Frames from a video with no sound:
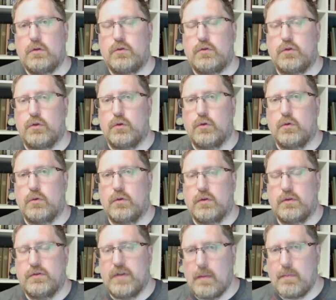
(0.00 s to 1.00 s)
to
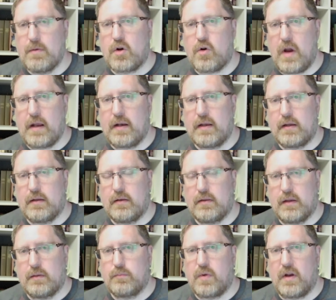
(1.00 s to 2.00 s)
Democratic
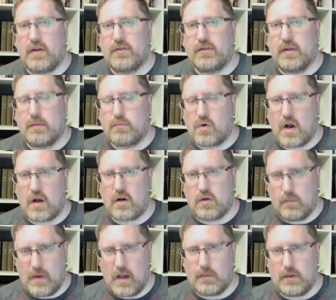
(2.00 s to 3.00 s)
then President Barack
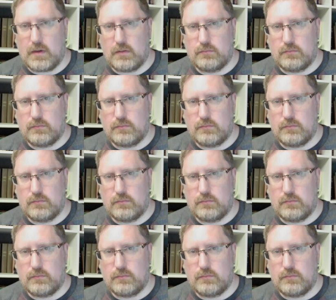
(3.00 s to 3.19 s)
Obama.